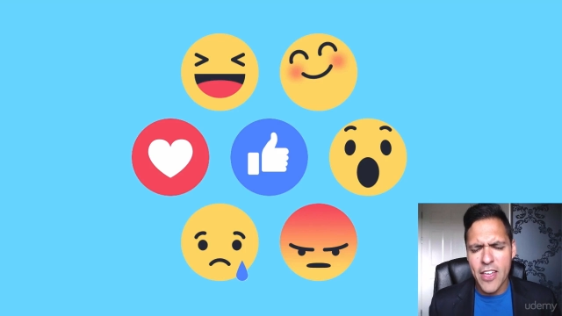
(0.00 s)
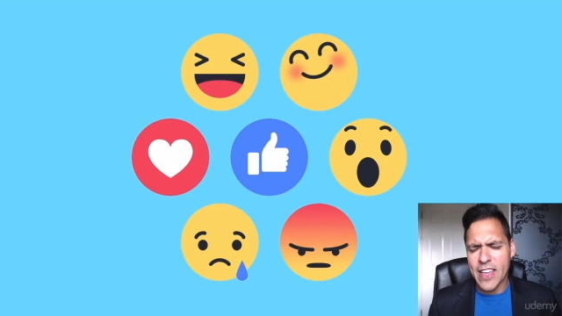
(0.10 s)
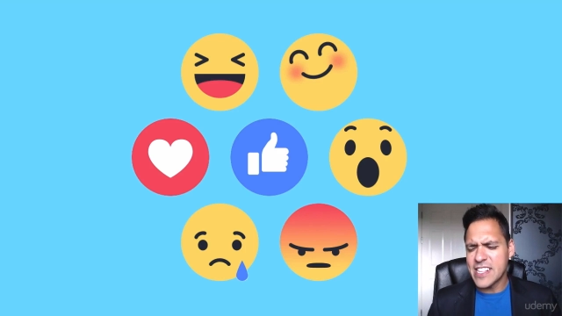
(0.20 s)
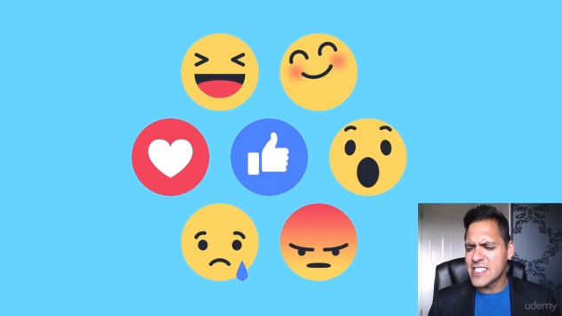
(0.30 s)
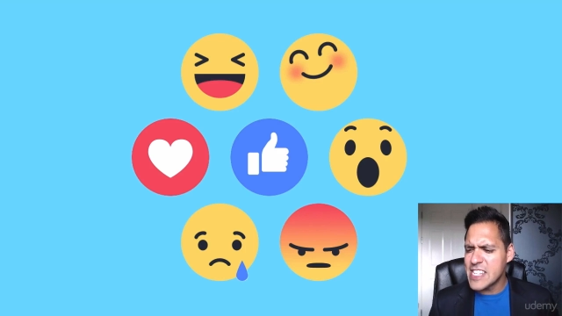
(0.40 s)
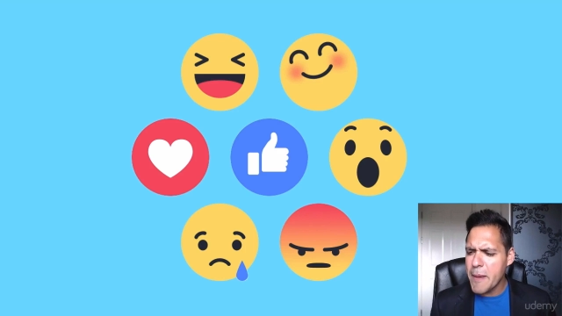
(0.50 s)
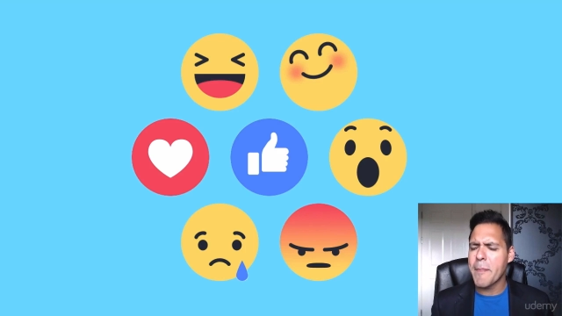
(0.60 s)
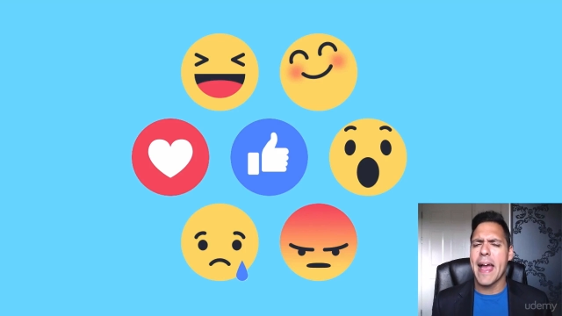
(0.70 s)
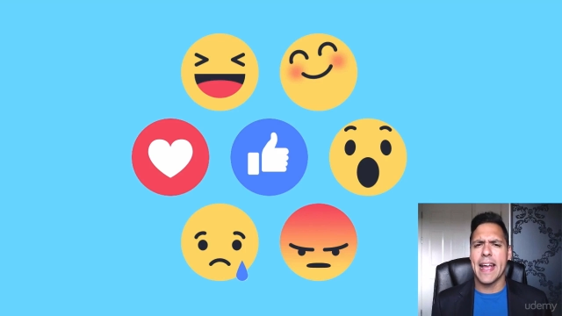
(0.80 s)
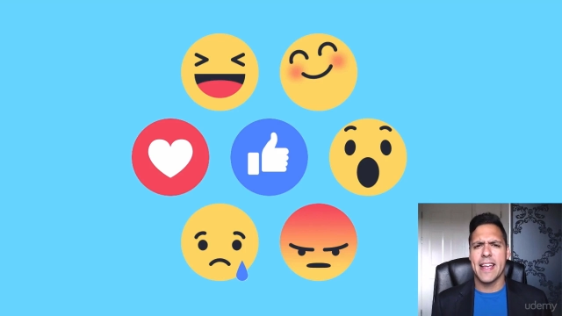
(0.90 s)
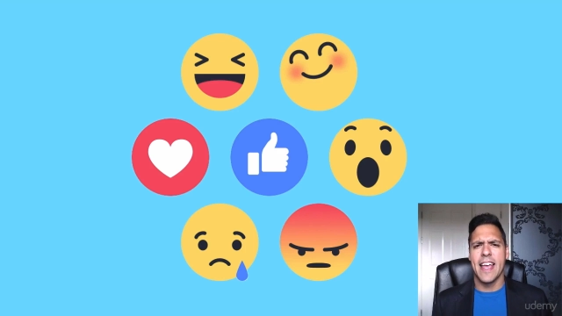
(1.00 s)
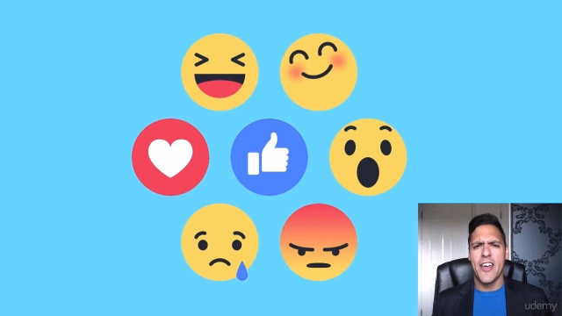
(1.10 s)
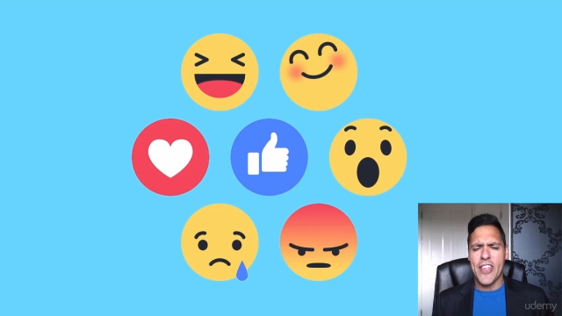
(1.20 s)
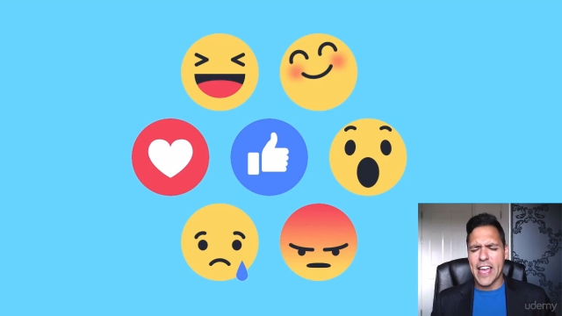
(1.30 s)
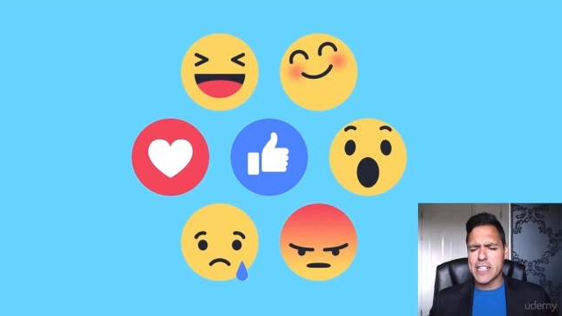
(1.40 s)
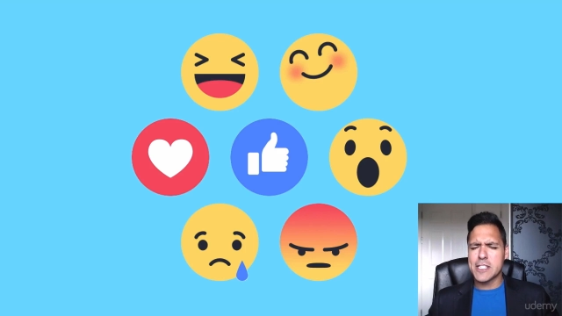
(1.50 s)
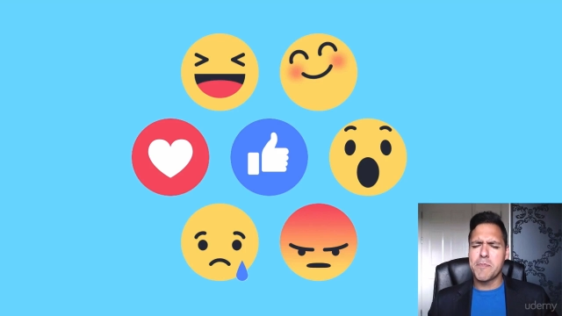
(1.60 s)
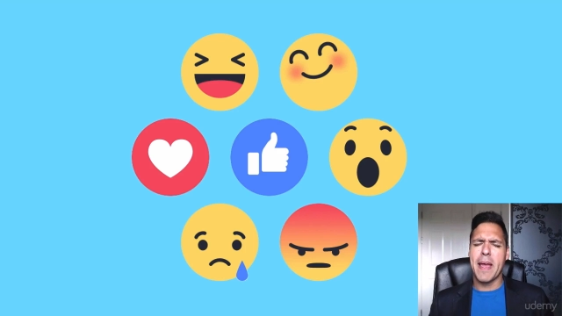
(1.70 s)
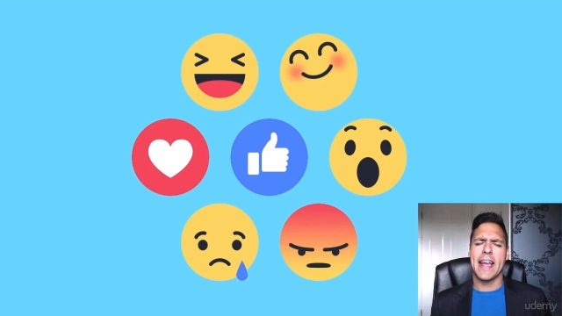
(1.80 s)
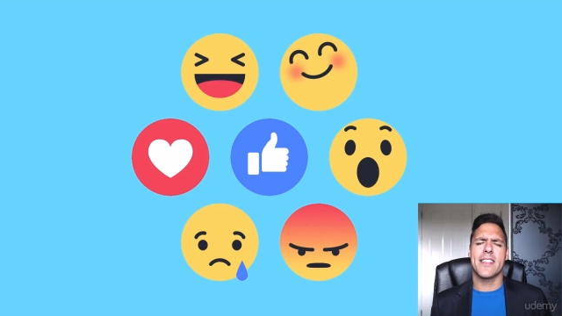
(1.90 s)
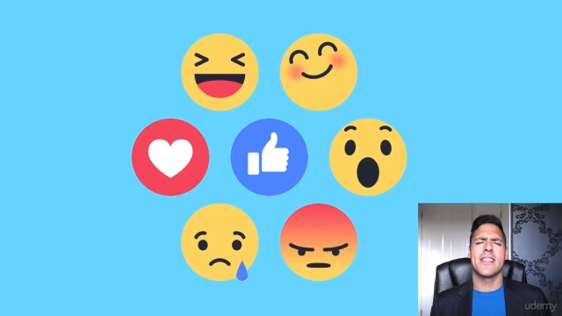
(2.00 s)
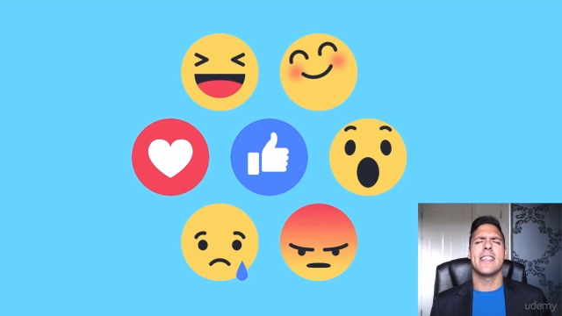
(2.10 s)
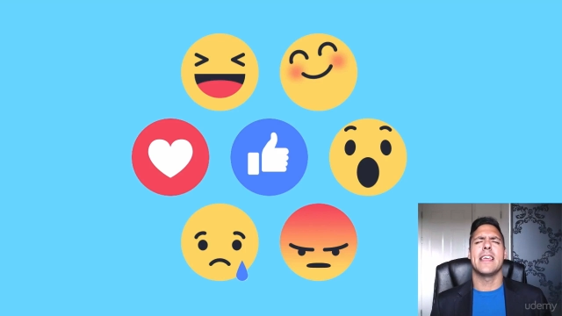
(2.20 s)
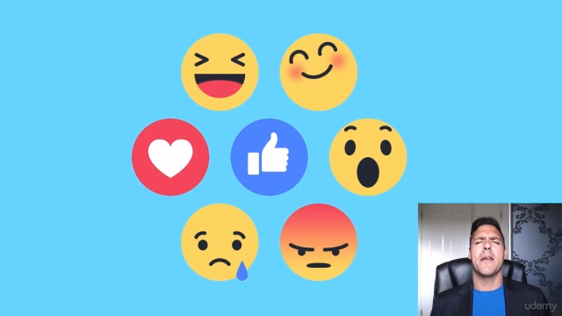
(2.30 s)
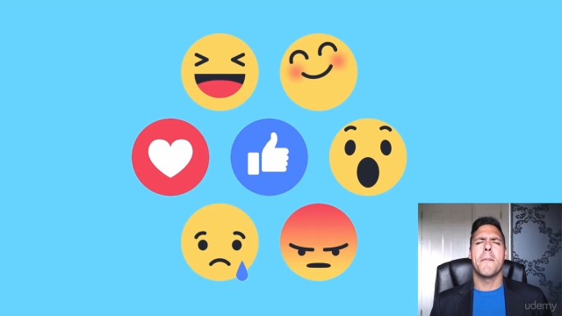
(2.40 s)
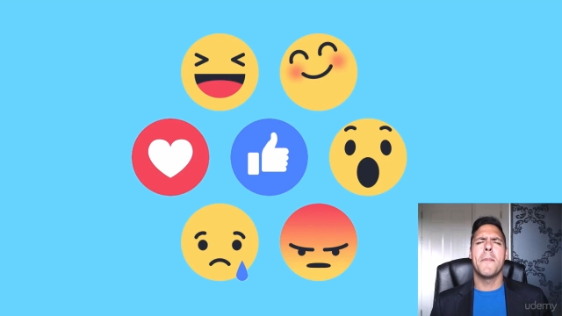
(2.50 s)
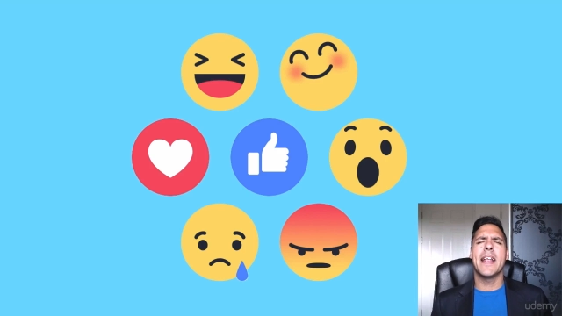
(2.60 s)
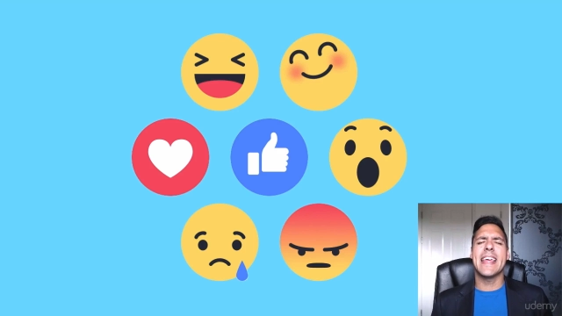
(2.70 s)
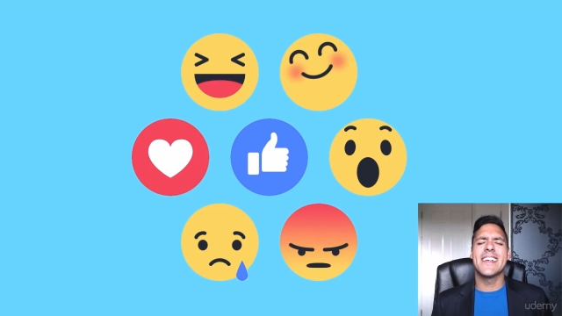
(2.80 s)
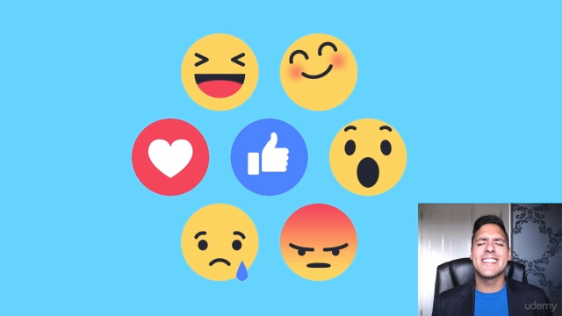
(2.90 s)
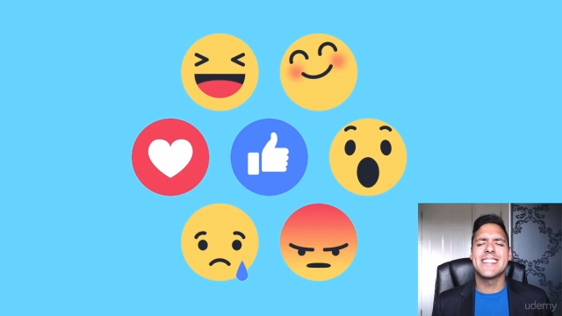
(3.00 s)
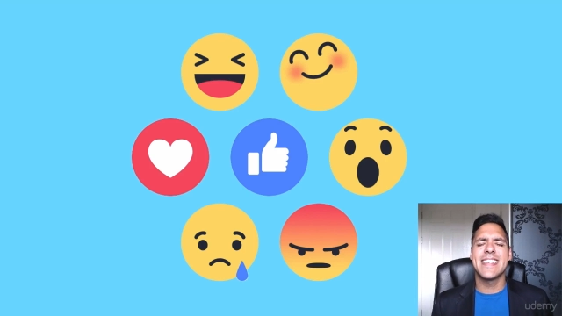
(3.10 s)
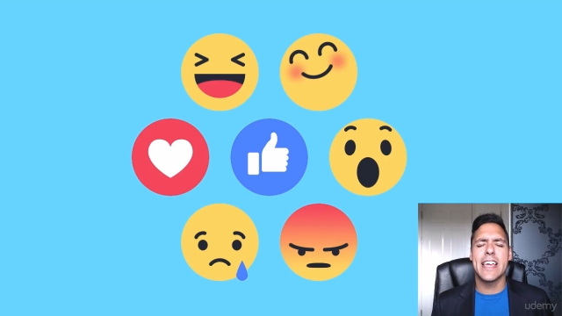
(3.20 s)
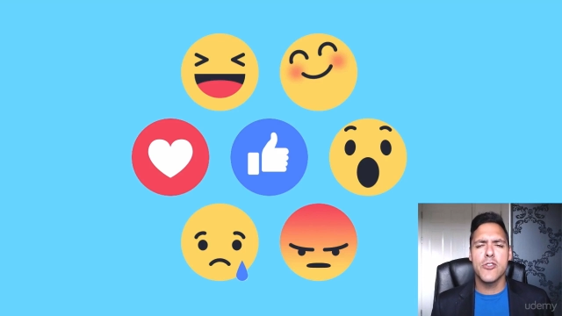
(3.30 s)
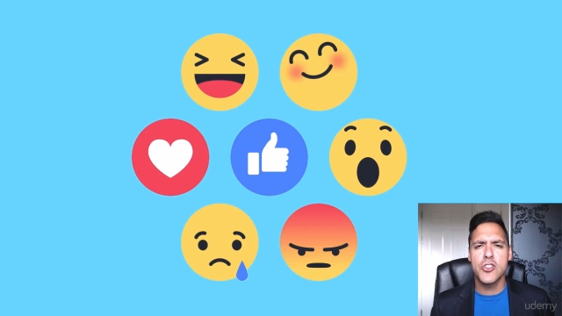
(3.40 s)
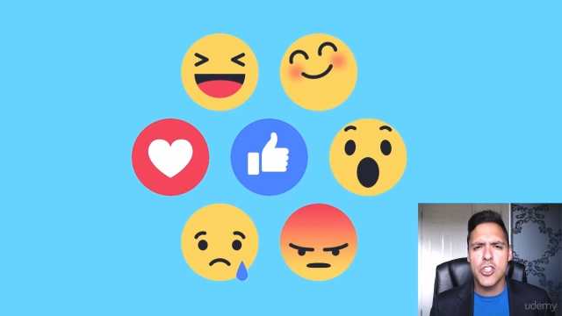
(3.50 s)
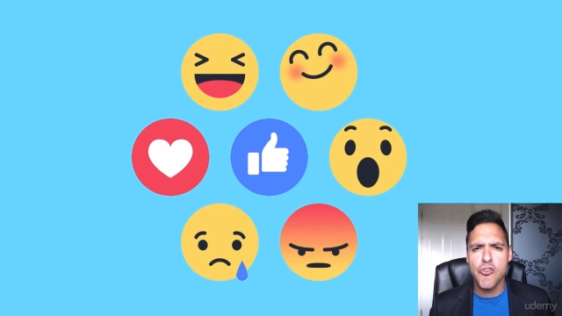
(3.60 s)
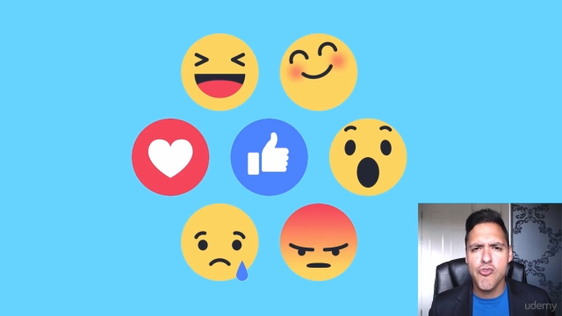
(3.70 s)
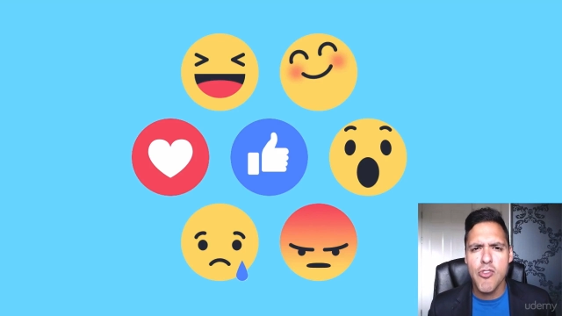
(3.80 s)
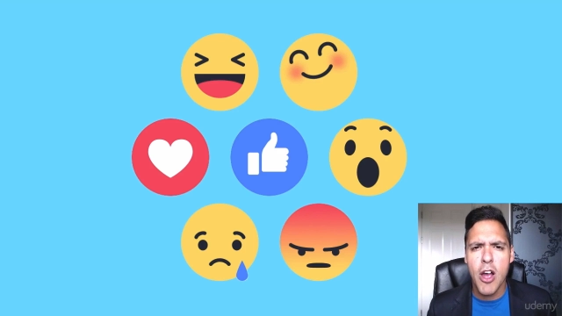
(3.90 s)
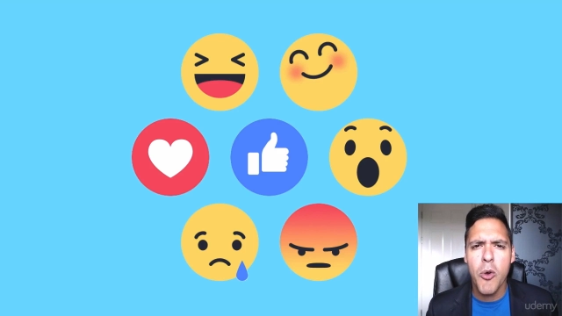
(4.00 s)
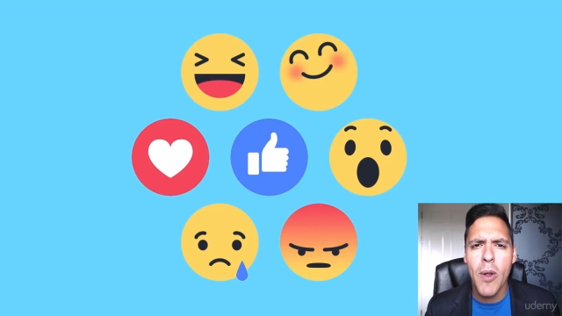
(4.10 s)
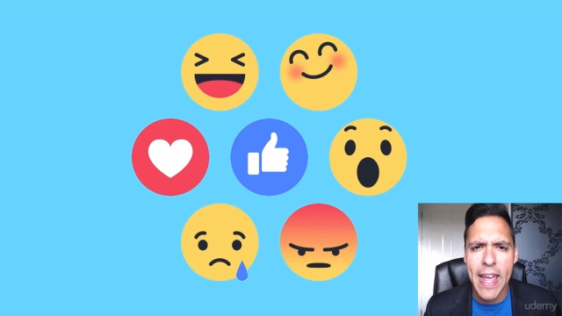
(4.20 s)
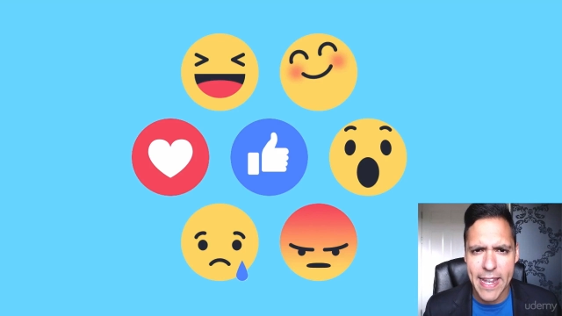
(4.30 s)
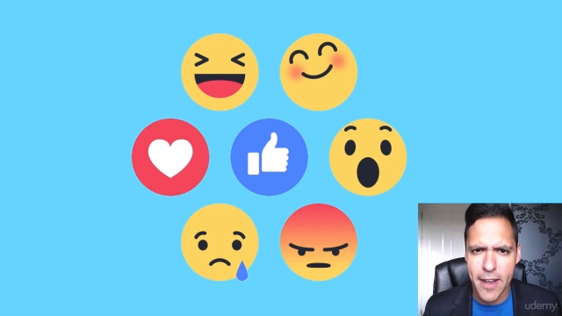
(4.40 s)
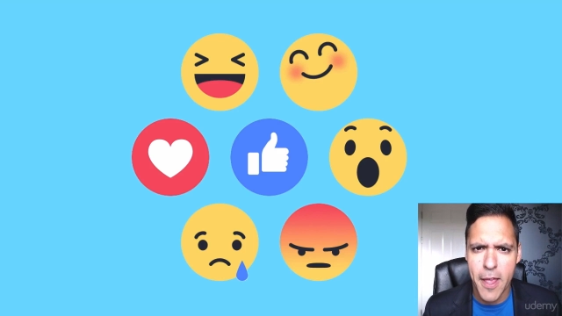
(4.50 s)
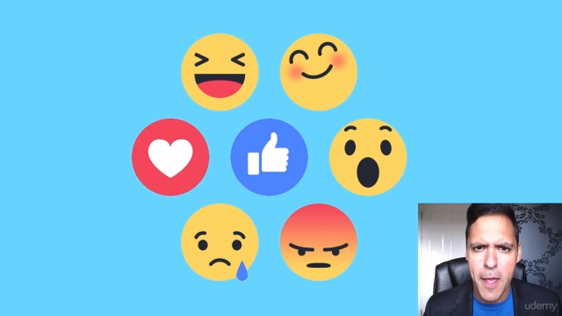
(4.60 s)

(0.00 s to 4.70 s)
They sit back, they expect the money and sales to roll in